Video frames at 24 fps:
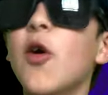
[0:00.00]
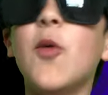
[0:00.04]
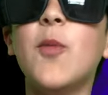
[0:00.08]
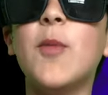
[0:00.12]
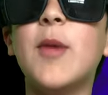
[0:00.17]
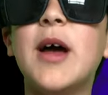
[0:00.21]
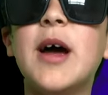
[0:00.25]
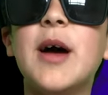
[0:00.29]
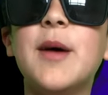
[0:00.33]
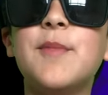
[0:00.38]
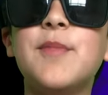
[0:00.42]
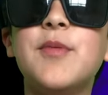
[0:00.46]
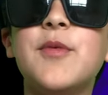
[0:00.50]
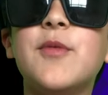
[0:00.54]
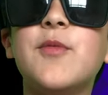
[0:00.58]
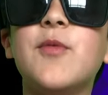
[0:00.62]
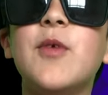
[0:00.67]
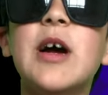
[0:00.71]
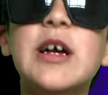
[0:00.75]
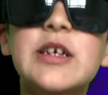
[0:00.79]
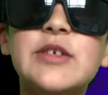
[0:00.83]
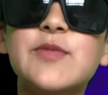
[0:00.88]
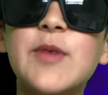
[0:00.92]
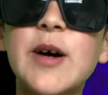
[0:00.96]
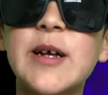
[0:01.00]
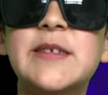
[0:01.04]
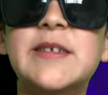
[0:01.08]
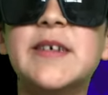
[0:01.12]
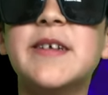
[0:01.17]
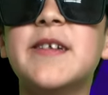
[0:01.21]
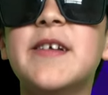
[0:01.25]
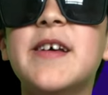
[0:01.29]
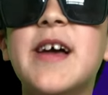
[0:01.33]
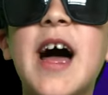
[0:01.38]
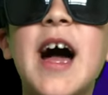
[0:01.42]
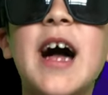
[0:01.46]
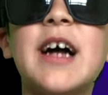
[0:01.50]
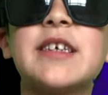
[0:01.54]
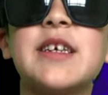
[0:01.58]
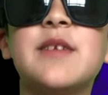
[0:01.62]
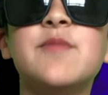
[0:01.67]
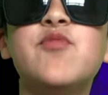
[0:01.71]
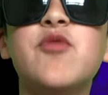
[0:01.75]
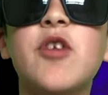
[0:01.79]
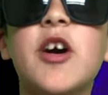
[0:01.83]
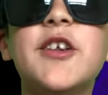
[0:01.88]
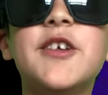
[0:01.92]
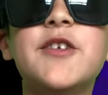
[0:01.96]
man, but where's Legendary
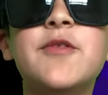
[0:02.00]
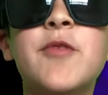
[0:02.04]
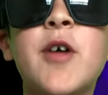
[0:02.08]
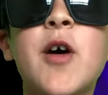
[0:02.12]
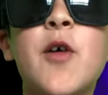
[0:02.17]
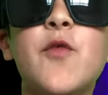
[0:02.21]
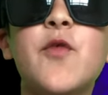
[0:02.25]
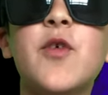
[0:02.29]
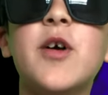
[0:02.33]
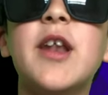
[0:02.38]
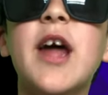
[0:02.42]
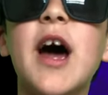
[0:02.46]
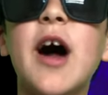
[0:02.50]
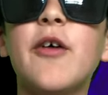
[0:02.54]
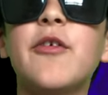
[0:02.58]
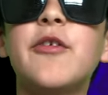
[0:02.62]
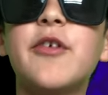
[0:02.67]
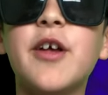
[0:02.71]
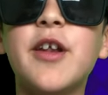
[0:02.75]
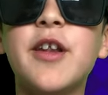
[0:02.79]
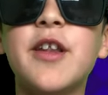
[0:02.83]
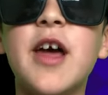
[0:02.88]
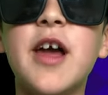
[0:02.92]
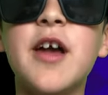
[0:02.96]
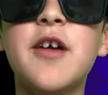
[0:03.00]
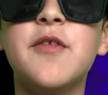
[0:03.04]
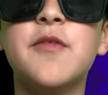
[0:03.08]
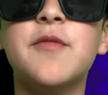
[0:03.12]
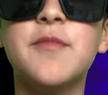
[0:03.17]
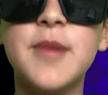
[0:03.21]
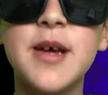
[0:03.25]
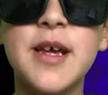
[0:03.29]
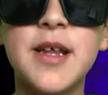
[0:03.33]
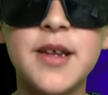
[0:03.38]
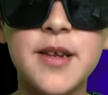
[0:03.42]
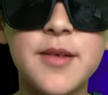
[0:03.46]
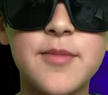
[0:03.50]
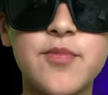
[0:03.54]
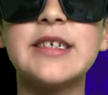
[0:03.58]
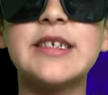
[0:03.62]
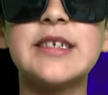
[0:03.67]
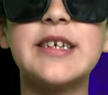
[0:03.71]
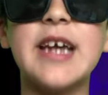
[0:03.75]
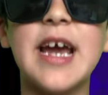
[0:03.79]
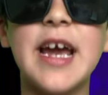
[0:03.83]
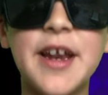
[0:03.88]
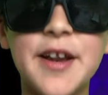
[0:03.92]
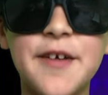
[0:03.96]
Axe or Bloody Wolf? And how could they
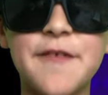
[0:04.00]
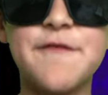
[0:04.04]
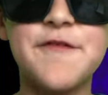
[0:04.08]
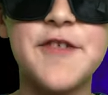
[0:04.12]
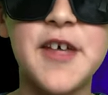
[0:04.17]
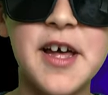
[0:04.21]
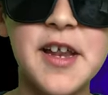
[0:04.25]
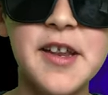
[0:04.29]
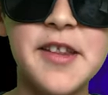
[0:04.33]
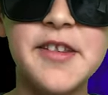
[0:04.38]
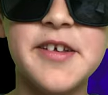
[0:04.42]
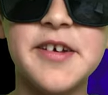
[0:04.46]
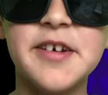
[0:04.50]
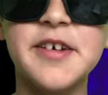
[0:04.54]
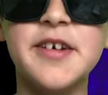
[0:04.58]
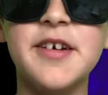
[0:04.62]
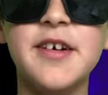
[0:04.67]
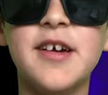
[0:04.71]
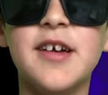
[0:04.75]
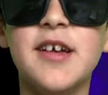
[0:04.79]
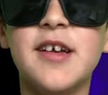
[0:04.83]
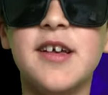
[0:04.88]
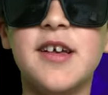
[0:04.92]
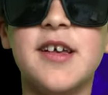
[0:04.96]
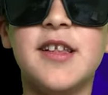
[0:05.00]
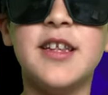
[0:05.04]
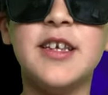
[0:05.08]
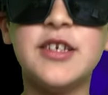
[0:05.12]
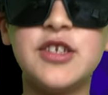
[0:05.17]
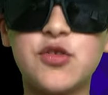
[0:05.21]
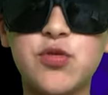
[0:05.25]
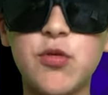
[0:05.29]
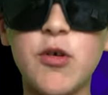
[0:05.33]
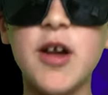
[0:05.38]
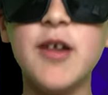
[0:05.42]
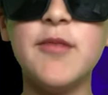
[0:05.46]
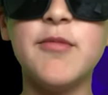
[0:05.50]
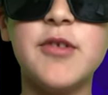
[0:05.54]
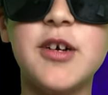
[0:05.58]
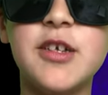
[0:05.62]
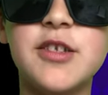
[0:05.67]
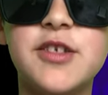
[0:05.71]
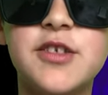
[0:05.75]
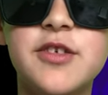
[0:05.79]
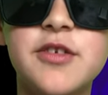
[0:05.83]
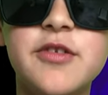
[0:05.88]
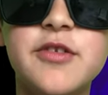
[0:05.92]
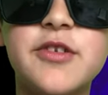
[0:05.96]
omit Gate of Thunder? There's
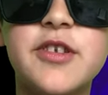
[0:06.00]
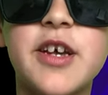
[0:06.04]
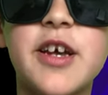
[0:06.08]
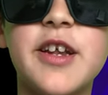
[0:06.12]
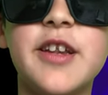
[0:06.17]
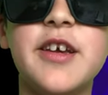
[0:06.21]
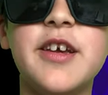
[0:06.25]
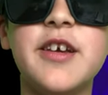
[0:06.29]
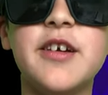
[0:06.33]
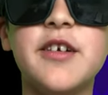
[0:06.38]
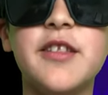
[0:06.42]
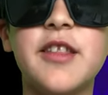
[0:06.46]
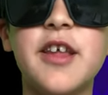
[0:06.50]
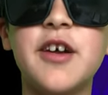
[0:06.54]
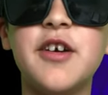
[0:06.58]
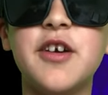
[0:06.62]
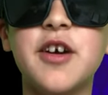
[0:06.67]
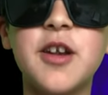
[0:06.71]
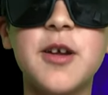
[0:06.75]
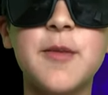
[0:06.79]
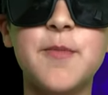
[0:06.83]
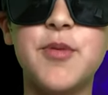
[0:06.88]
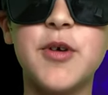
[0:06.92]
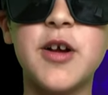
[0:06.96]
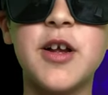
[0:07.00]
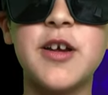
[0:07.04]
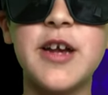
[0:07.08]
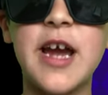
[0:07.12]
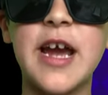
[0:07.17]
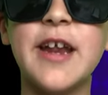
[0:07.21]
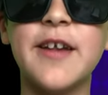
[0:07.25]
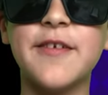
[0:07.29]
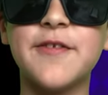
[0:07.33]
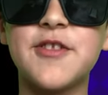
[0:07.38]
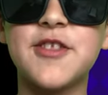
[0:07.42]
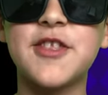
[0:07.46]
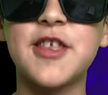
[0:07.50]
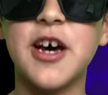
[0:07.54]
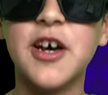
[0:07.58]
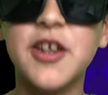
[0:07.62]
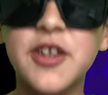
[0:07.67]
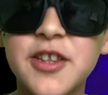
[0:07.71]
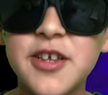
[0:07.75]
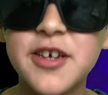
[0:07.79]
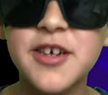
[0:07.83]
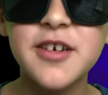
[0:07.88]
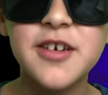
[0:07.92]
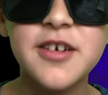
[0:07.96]
21 shooters on here and they couldn't put
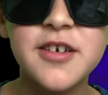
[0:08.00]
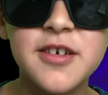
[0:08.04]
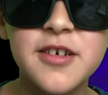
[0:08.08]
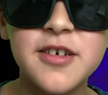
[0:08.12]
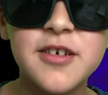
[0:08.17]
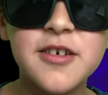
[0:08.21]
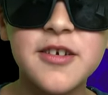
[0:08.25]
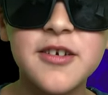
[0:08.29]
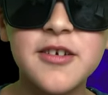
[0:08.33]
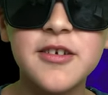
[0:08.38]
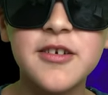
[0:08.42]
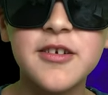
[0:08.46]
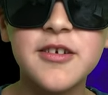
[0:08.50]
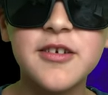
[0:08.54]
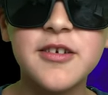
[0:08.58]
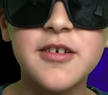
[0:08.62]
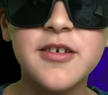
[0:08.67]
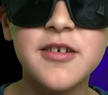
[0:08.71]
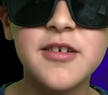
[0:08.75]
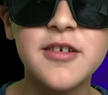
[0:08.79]
Gate of Thunder?